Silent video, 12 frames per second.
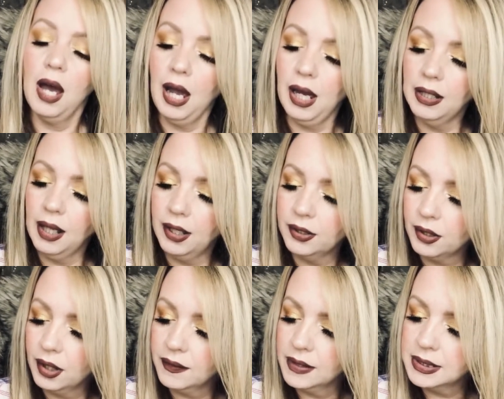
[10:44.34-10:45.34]

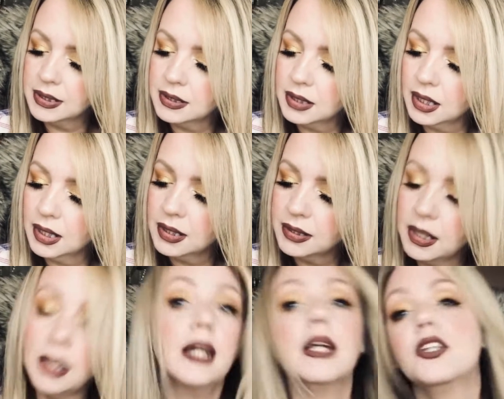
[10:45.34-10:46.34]
highlighter, and this is in
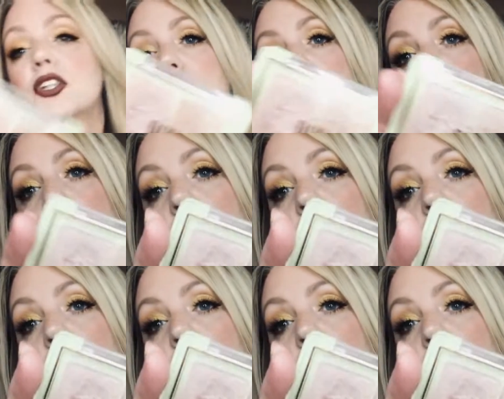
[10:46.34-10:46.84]
Delicate Dew.